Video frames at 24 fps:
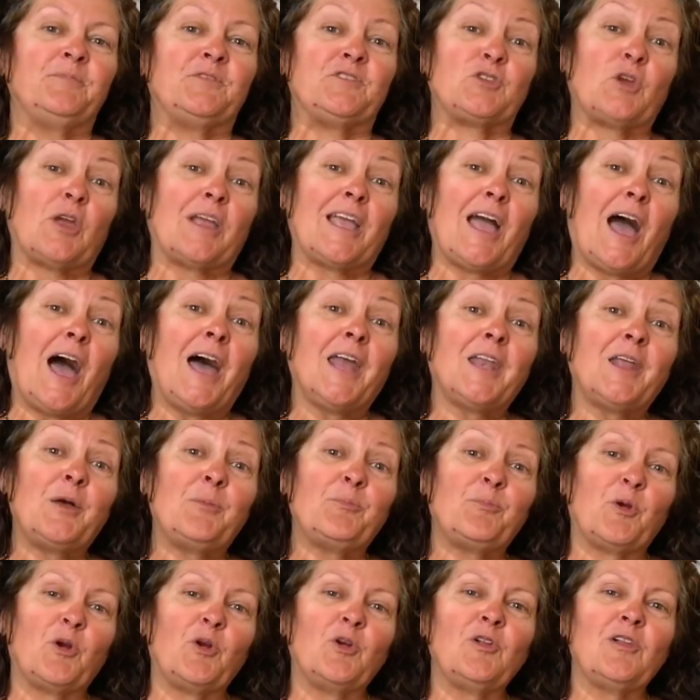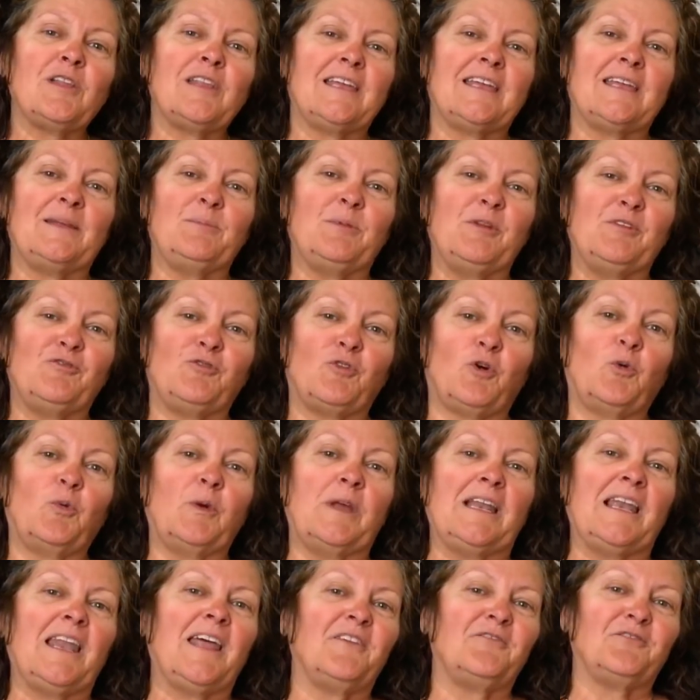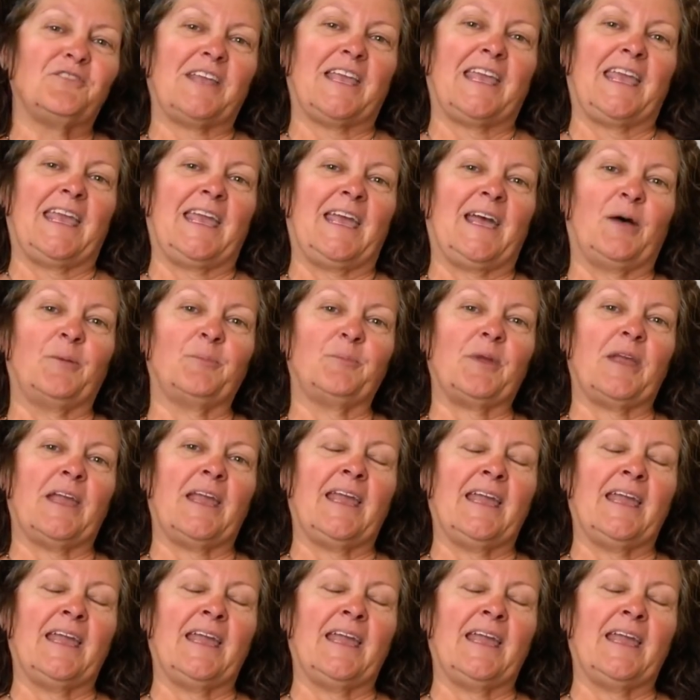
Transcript: so I got up early before we left camp